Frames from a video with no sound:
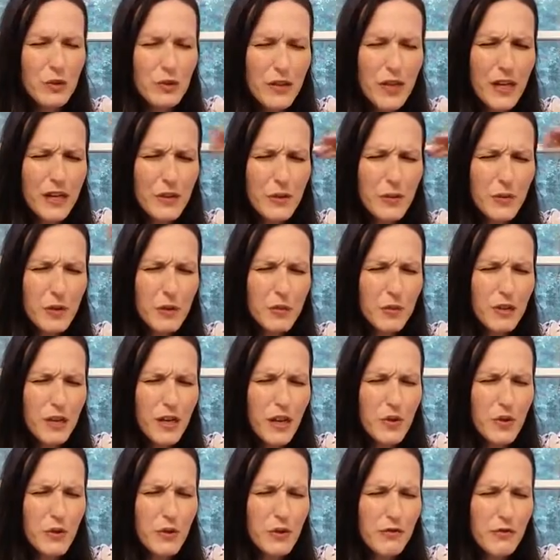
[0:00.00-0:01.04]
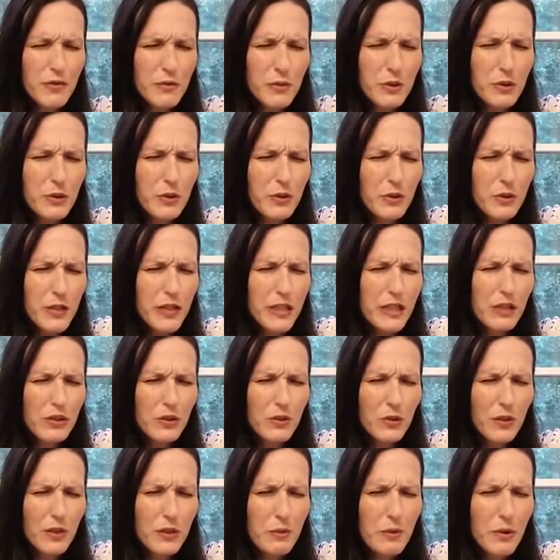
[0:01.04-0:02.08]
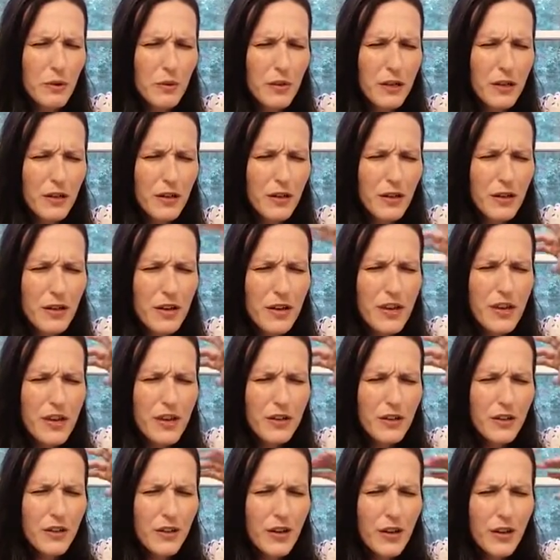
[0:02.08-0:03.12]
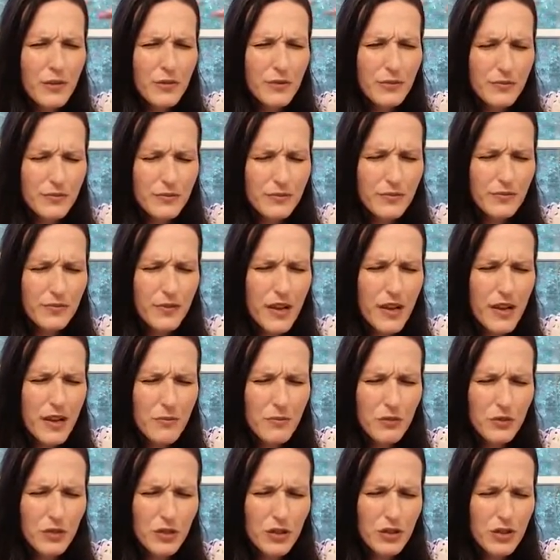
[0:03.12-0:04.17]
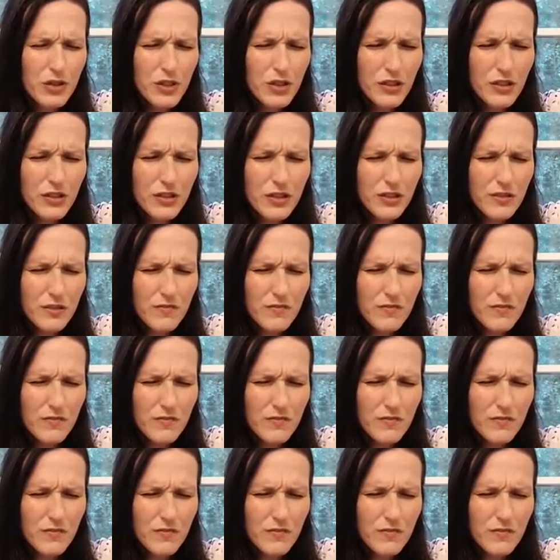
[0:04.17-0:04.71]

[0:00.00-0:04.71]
And that's where we're going from glory to glory, where we are, you know, able to just